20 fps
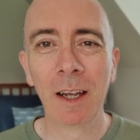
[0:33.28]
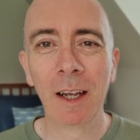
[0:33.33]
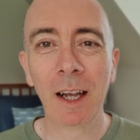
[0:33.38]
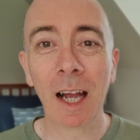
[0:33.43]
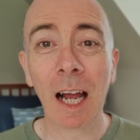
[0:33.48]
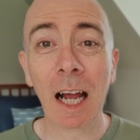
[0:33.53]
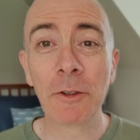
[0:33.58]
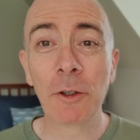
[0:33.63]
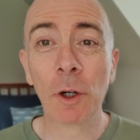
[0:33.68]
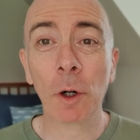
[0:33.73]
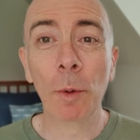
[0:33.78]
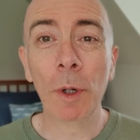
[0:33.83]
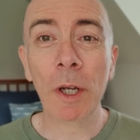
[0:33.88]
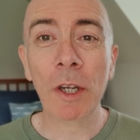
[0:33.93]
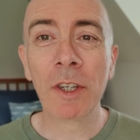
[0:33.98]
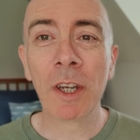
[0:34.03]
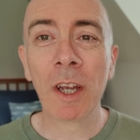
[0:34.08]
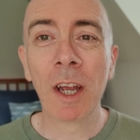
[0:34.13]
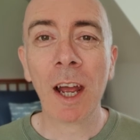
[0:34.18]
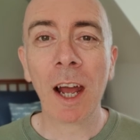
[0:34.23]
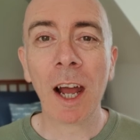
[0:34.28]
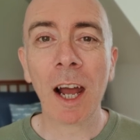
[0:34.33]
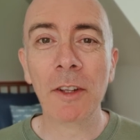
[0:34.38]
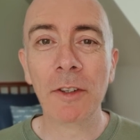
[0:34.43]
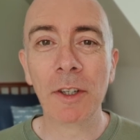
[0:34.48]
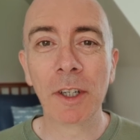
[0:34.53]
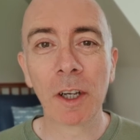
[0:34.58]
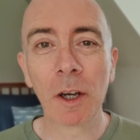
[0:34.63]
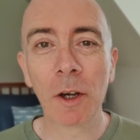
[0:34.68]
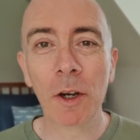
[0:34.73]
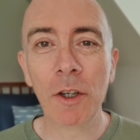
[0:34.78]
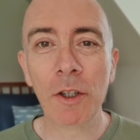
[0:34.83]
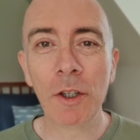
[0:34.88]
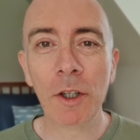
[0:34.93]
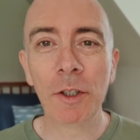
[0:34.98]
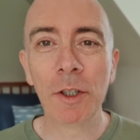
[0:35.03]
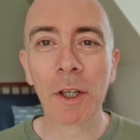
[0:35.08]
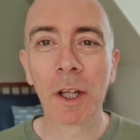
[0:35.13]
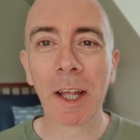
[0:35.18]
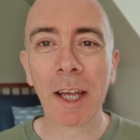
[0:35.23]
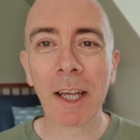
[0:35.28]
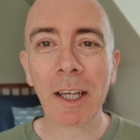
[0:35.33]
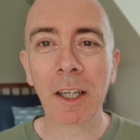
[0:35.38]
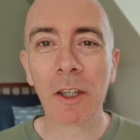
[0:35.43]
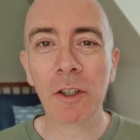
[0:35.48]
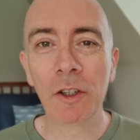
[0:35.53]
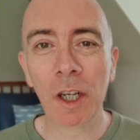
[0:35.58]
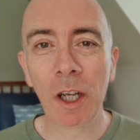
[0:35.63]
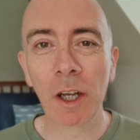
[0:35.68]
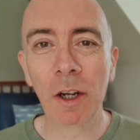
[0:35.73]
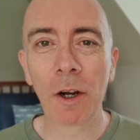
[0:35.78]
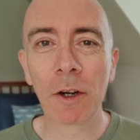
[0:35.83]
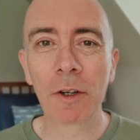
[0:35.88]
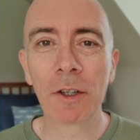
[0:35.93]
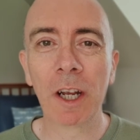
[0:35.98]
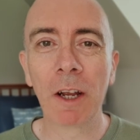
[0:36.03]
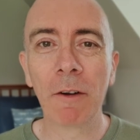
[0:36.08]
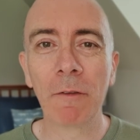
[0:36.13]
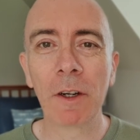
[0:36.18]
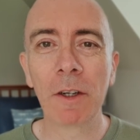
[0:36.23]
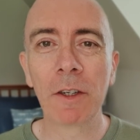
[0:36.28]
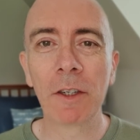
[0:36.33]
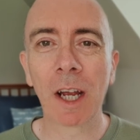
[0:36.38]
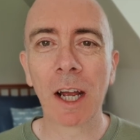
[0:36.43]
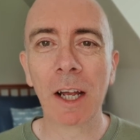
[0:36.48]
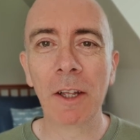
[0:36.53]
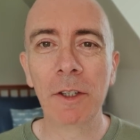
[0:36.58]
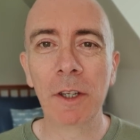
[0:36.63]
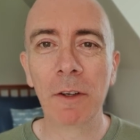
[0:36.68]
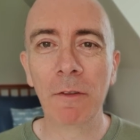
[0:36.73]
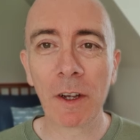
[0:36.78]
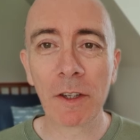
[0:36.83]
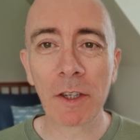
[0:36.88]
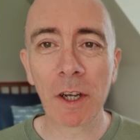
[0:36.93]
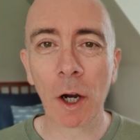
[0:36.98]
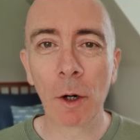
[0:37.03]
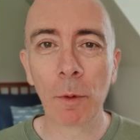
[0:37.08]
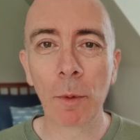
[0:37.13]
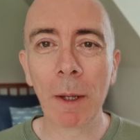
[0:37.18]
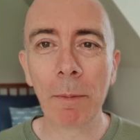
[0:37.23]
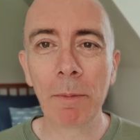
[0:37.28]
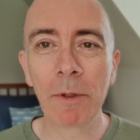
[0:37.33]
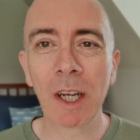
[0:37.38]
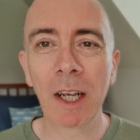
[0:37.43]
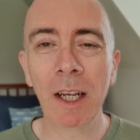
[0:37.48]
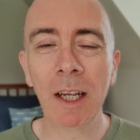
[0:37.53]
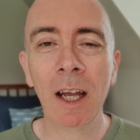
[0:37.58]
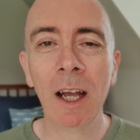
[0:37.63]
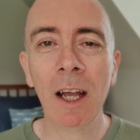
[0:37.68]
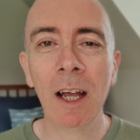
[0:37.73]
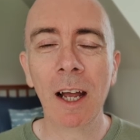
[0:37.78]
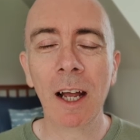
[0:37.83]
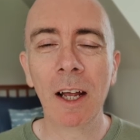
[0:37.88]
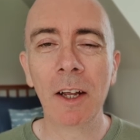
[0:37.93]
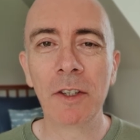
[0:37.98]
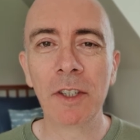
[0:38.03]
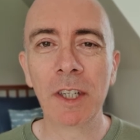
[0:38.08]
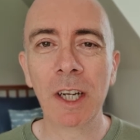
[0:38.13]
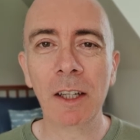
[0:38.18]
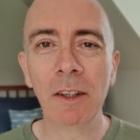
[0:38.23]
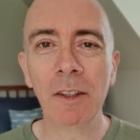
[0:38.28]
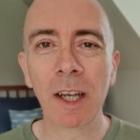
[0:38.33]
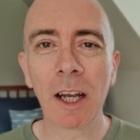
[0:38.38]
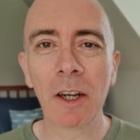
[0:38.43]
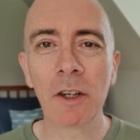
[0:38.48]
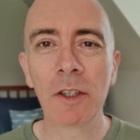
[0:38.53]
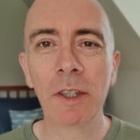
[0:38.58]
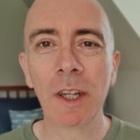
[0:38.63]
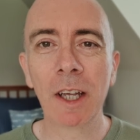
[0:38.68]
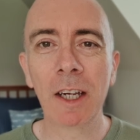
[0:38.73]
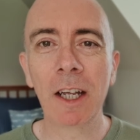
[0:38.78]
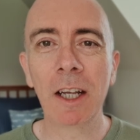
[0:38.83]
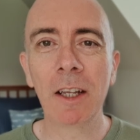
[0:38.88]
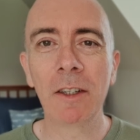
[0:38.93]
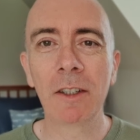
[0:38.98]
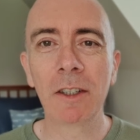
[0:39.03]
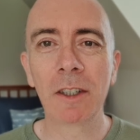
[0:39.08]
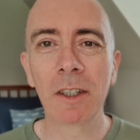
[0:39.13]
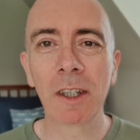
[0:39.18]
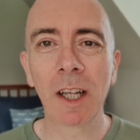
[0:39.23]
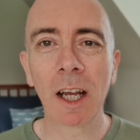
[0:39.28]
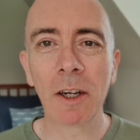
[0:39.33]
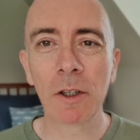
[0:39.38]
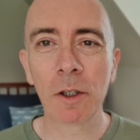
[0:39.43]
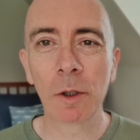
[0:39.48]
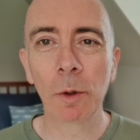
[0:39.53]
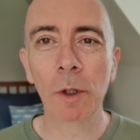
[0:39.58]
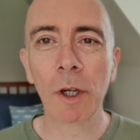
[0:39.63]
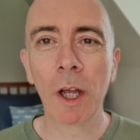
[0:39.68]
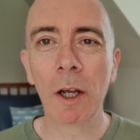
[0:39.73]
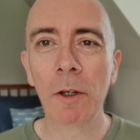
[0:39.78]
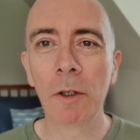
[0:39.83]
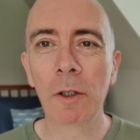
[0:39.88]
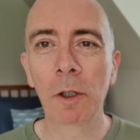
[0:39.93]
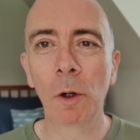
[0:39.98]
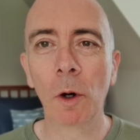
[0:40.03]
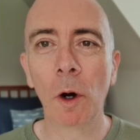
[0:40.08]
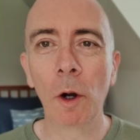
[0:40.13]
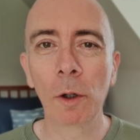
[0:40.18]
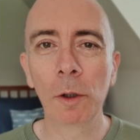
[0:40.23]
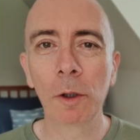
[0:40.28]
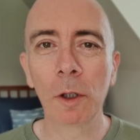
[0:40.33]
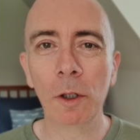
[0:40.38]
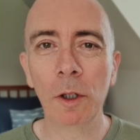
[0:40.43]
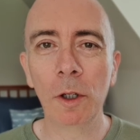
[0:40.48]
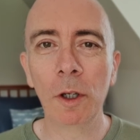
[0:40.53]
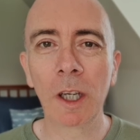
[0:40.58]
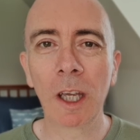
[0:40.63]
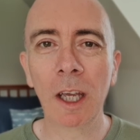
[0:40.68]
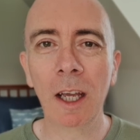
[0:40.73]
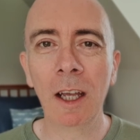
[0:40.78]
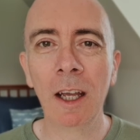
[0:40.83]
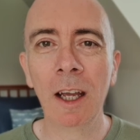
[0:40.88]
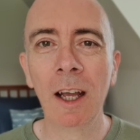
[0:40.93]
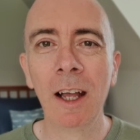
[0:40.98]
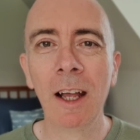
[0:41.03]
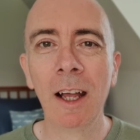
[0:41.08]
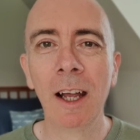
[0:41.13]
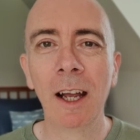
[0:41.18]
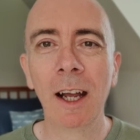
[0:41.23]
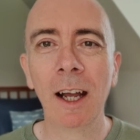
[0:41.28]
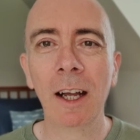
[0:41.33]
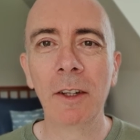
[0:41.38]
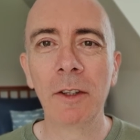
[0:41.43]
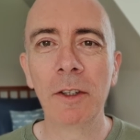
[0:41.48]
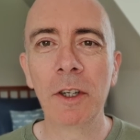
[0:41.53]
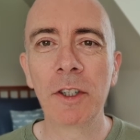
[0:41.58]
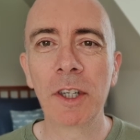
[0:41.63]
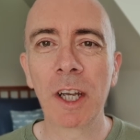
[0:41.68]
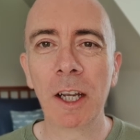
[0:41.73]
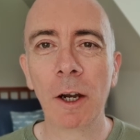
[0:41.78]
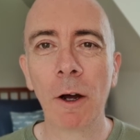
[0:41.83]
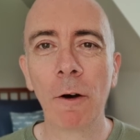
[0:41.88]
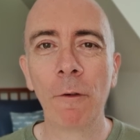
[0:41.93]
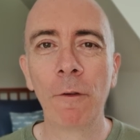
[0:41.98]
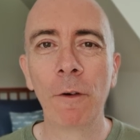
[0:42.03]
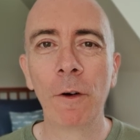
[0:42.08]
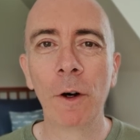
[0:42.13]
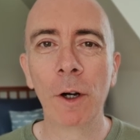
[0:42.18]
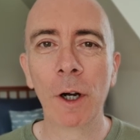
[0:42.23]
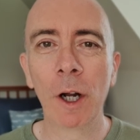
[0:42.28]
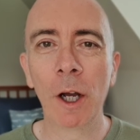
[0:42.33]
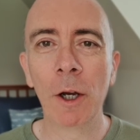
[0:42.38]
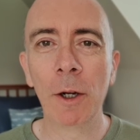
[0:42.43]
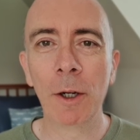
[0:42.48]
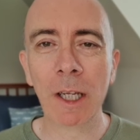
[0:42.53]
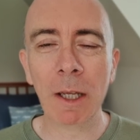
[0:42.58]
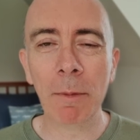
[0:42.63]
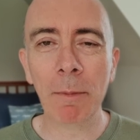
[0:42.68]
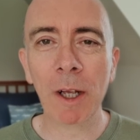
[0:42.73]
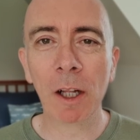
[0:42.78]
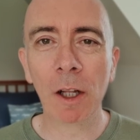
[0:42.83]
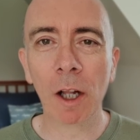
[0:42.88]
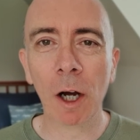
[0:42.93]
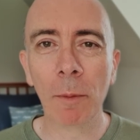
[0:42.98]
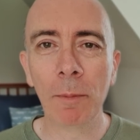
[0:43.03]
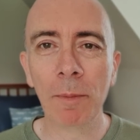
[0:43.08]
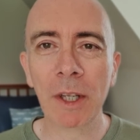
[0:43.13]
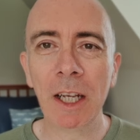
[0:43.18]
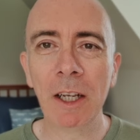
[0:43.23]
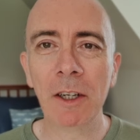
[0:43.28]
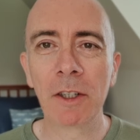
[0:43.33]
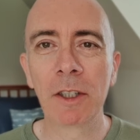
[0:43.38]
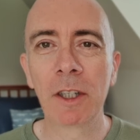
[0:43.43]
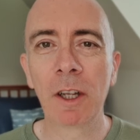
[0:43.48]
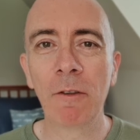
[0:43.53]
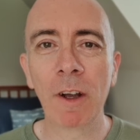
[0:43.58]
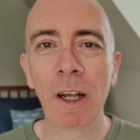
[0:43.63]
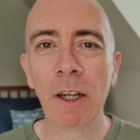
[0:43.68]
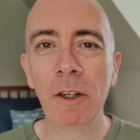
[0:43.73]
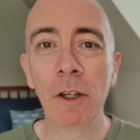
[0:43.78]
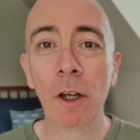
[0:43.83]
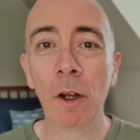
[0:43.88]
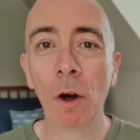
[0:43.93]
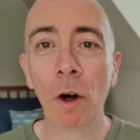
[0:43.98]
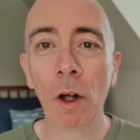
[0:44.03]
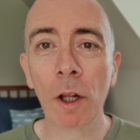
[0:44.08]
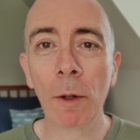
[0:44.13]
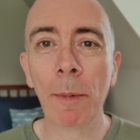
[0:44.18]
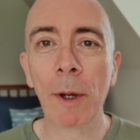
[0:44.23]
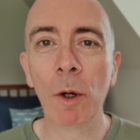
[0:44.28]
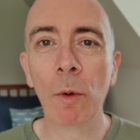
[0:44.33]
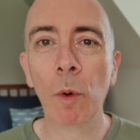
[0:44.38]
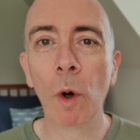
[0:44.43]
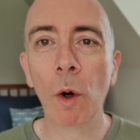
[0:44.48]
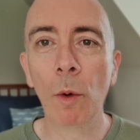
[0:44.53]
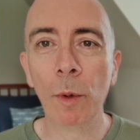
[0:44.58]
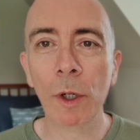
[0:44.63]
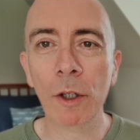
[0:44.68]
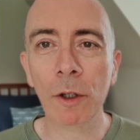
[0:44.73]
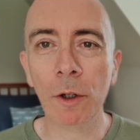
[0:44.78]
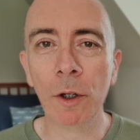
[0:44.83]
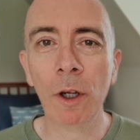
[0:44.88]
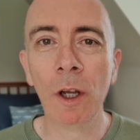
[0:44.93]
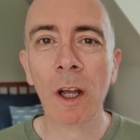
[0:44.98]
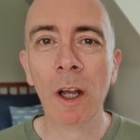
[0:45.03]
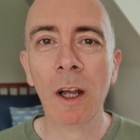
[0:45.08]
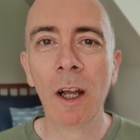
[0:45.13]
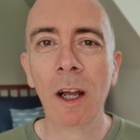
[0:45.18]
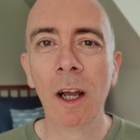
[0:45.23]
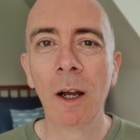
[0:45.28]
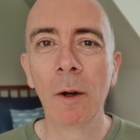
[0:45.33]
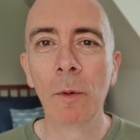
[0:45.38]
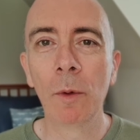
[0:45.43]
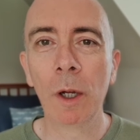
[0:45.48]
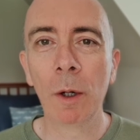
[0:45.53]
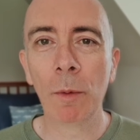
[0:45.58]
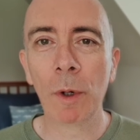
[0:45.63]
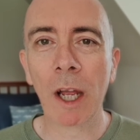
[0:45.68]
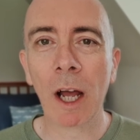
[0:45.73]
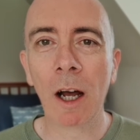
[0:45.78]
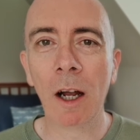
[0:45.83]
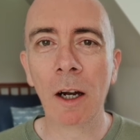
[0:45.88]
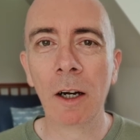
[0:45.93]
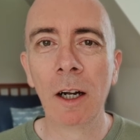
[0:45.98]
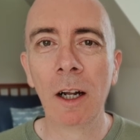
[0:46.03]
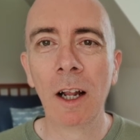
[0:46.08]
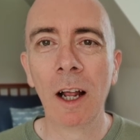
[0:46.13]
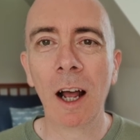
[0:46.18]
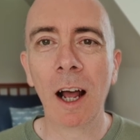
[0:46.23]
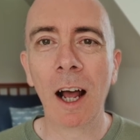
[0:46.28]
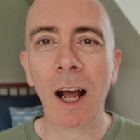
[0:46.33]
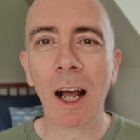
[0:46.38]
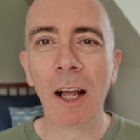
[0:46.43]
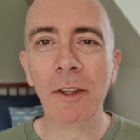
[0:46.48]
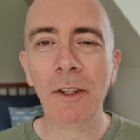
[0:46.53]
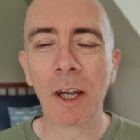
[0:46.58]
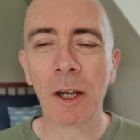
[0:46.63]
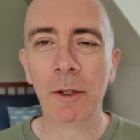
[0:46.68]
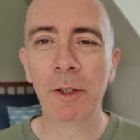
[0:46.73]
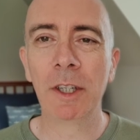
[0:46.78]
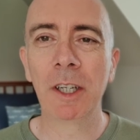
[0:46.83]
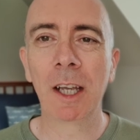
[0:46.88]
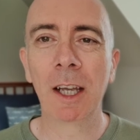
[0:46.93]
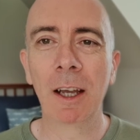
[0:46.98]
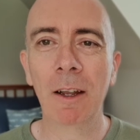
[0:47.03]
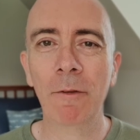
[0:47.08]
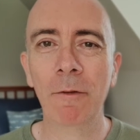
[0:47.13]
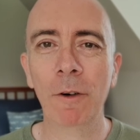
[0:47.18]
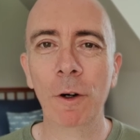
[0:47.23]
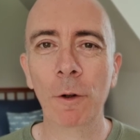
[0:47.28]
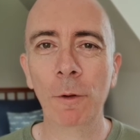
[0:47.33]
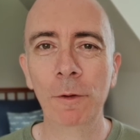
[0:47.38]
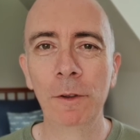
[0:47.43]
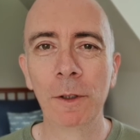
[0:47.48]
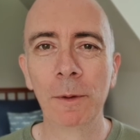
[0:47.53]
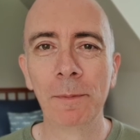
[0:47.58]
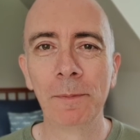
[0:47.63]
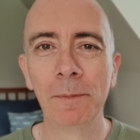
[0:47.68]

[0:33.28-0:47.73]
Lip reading: As always, I'd encourage you to like and share our service and to visit our website at st-ninians-stonehouse.org.uk and to sign up for our email updates to find out all about what we do, where we are, and how to get involved.